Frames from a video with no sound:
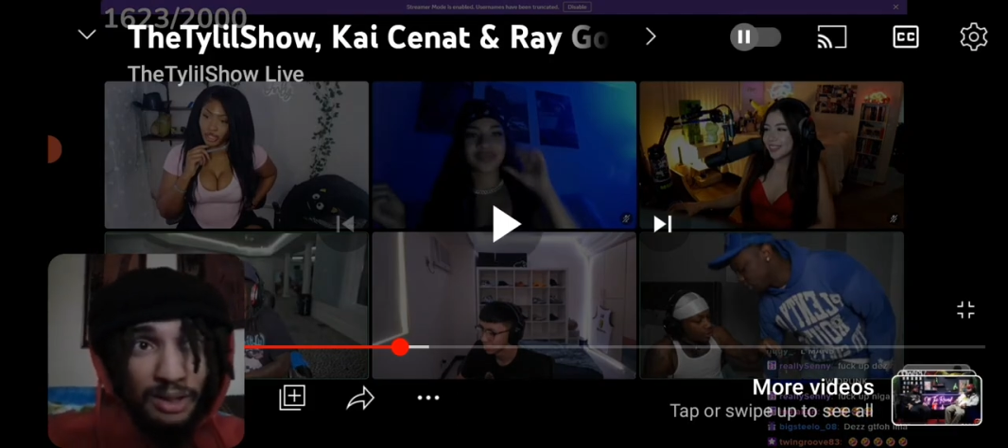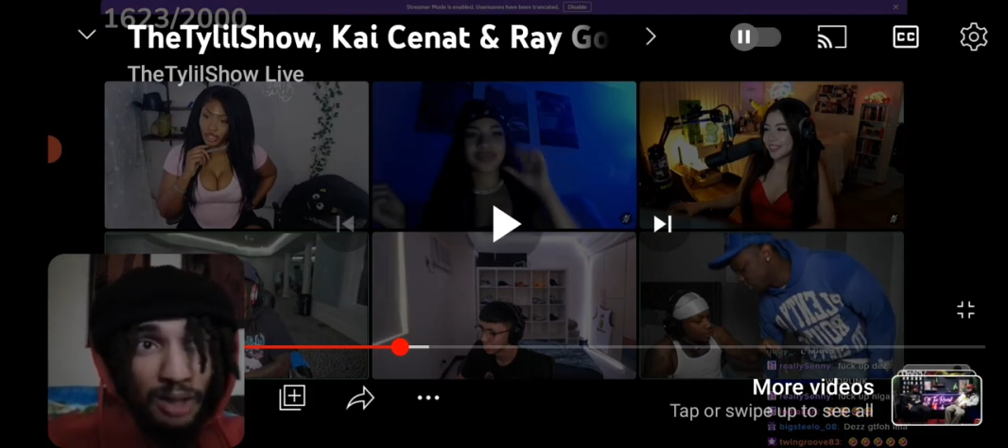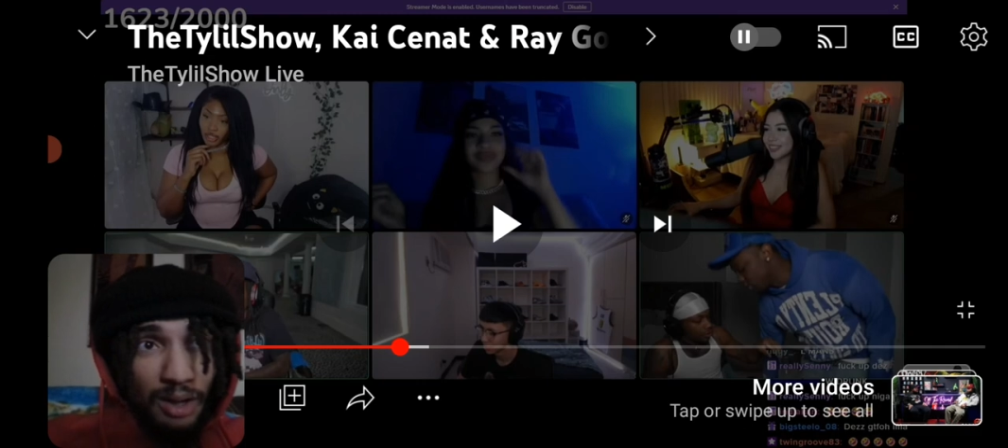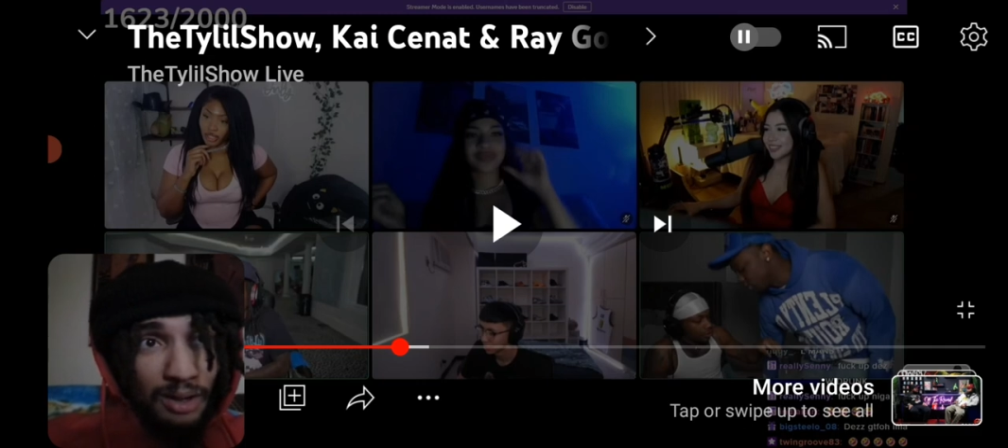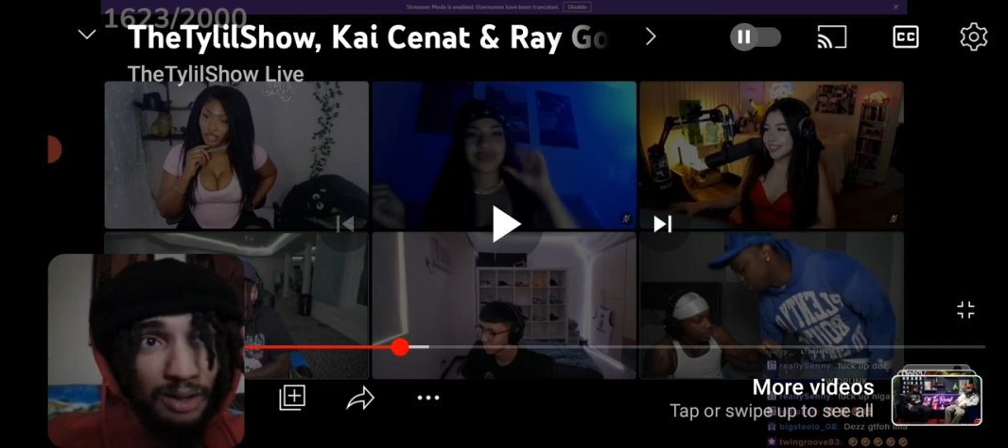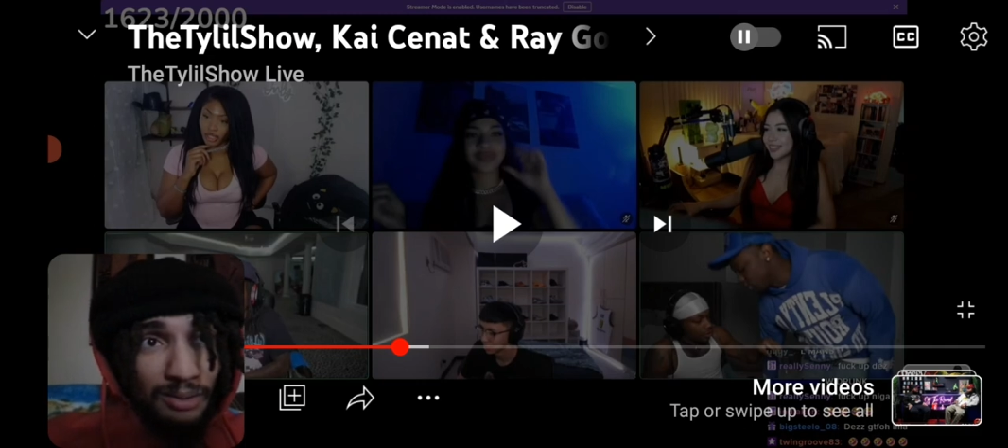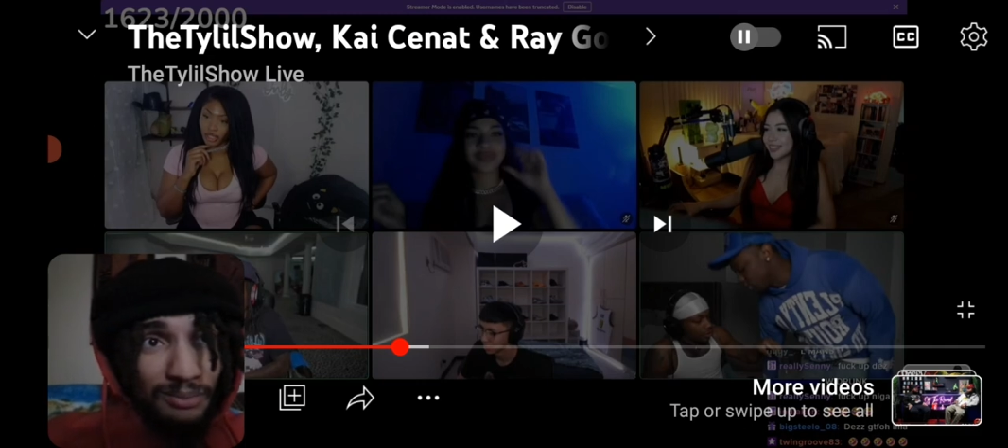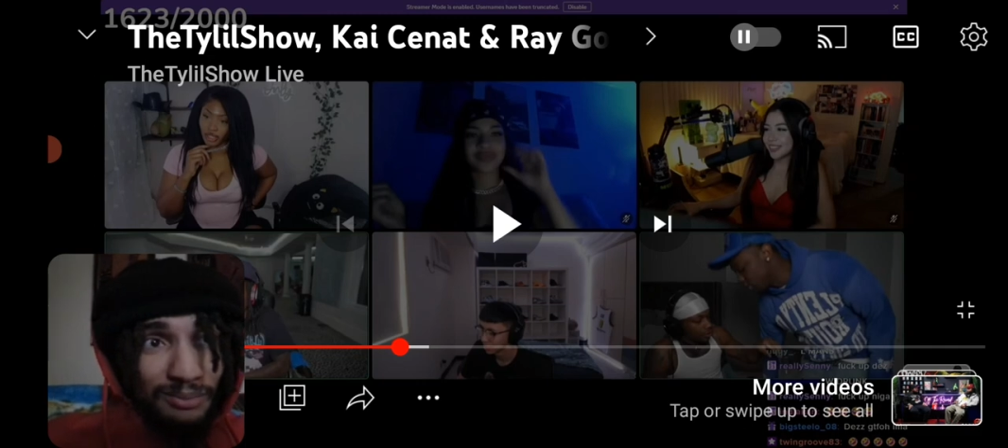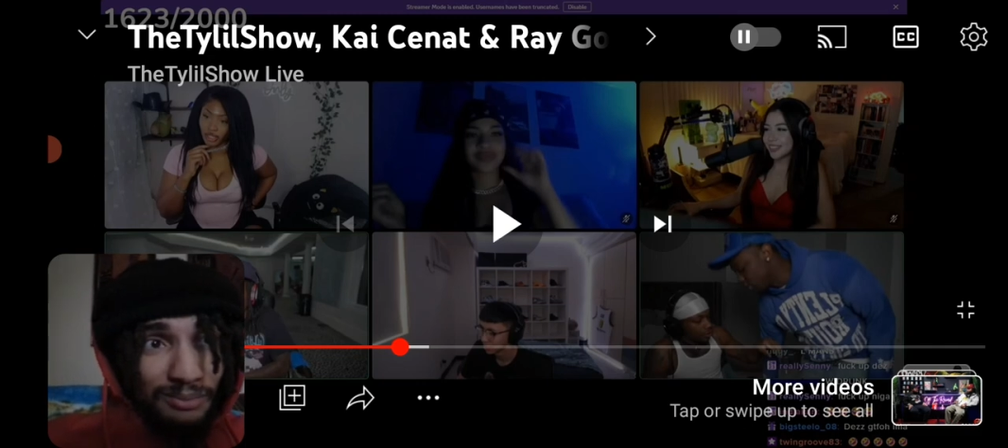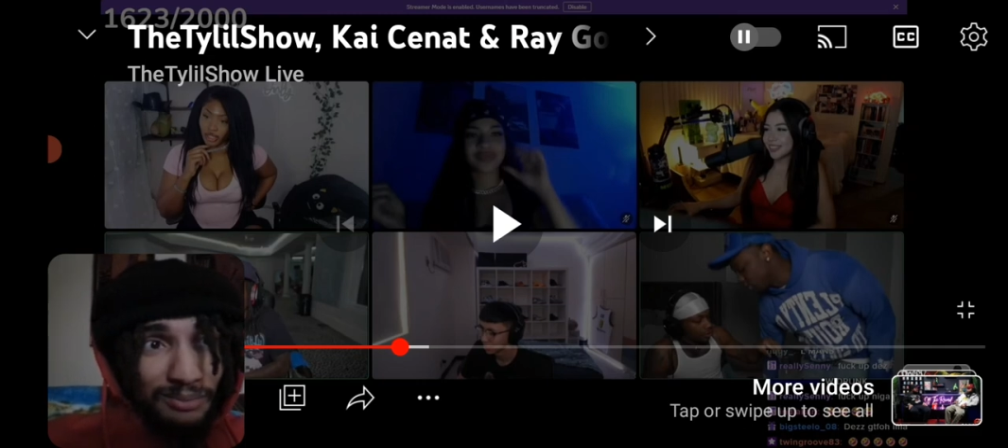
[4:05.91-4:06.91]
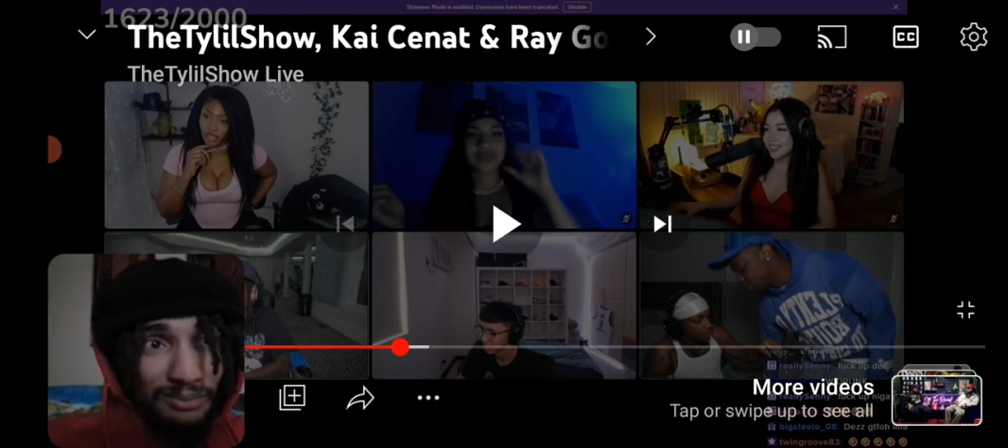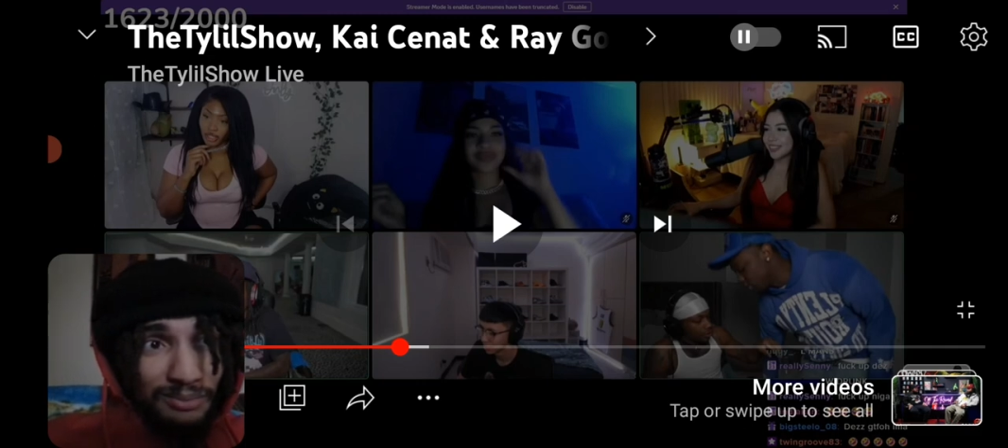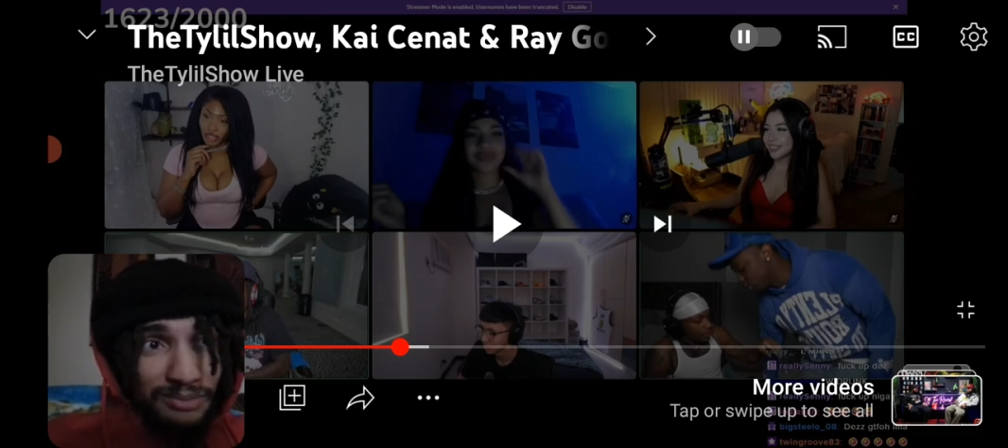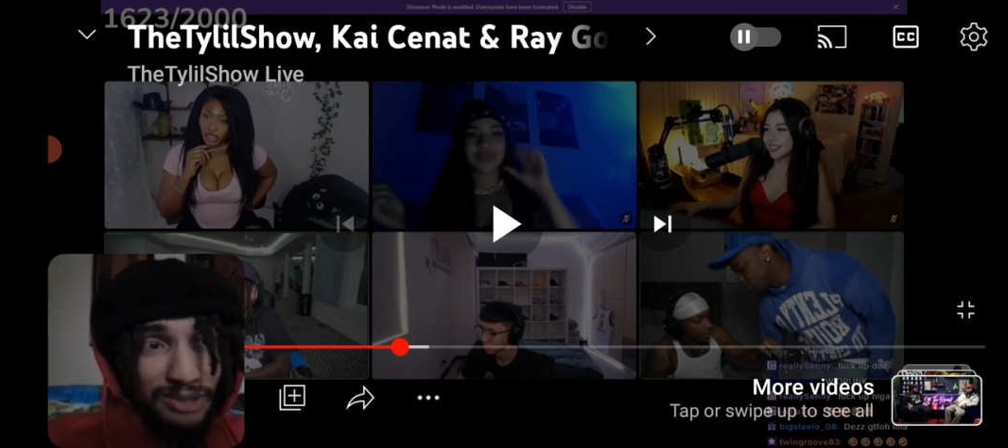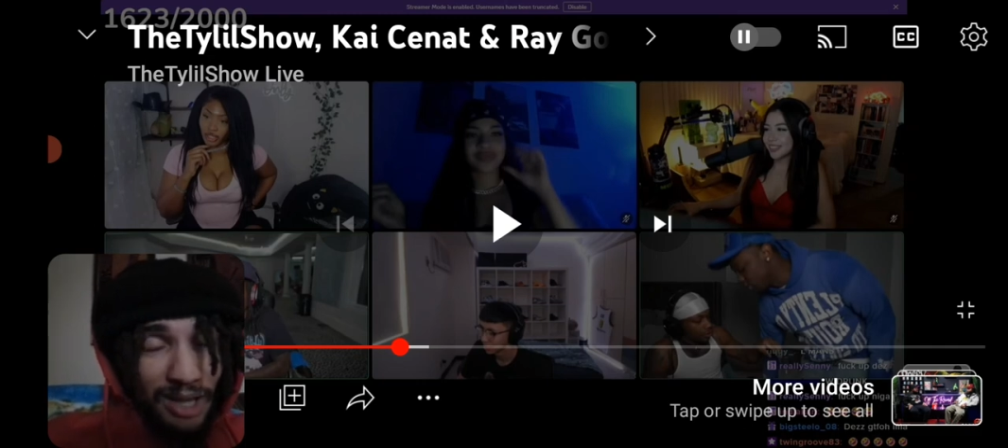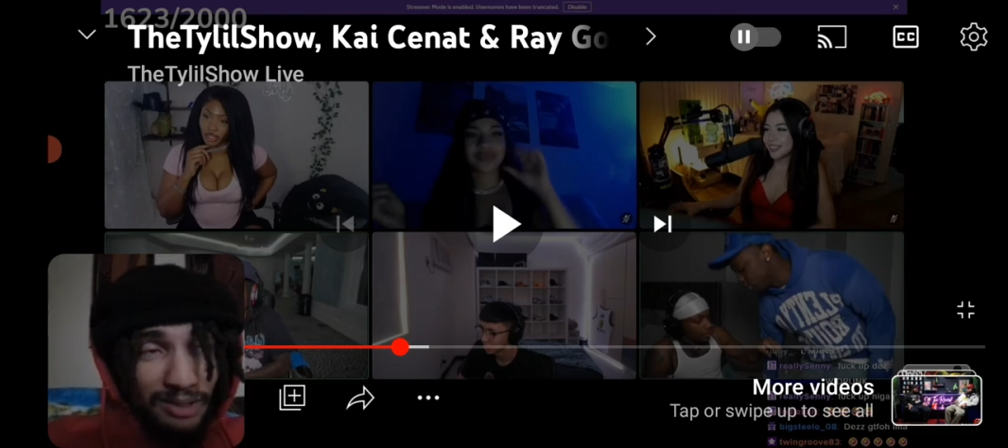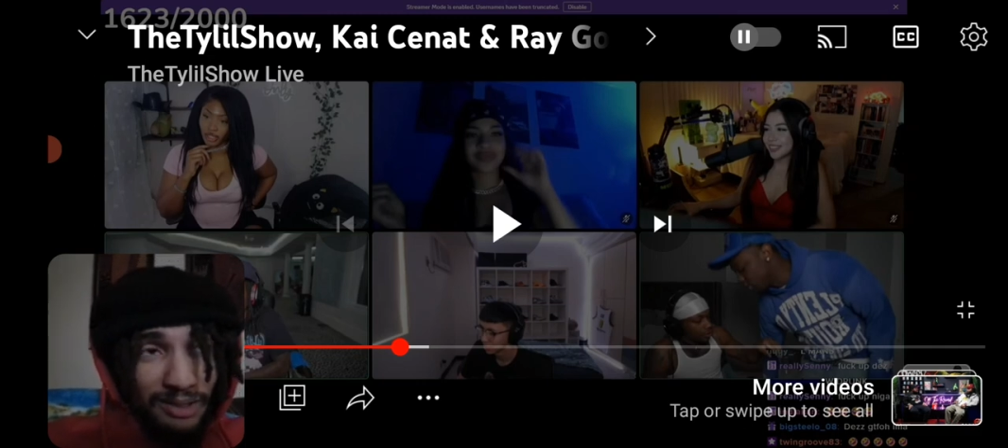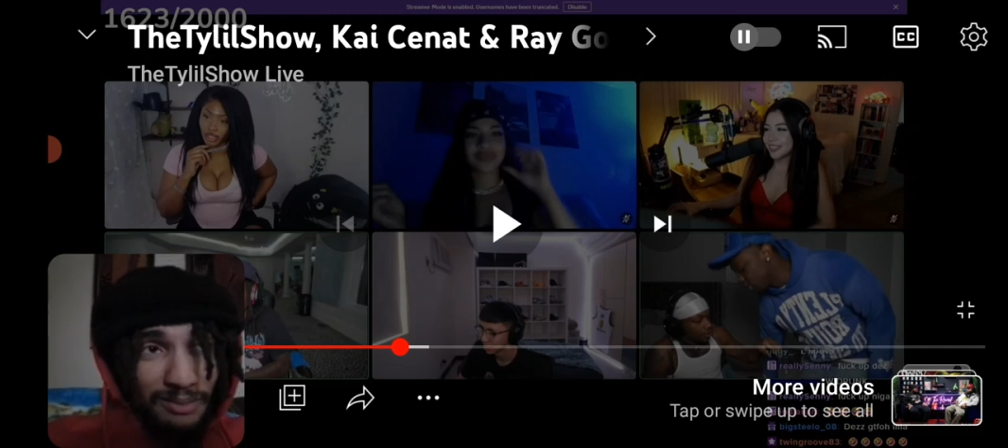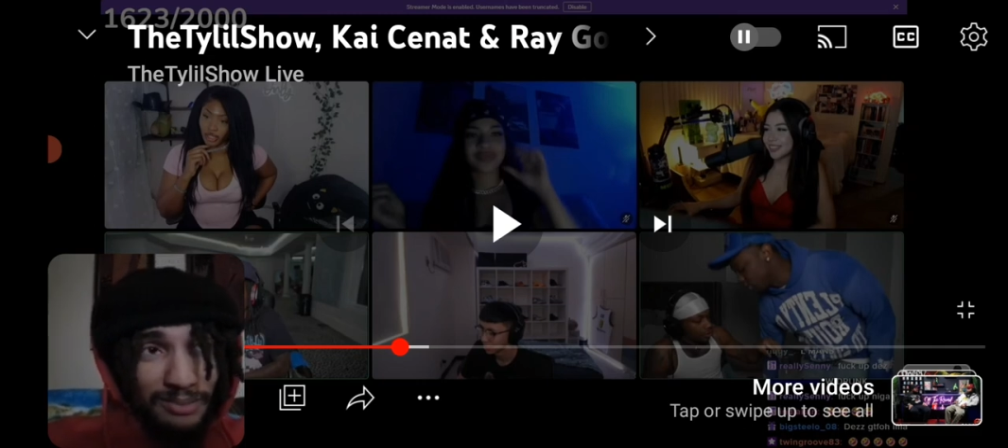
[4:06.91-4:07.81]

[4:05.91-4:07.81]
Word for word: Um, Talib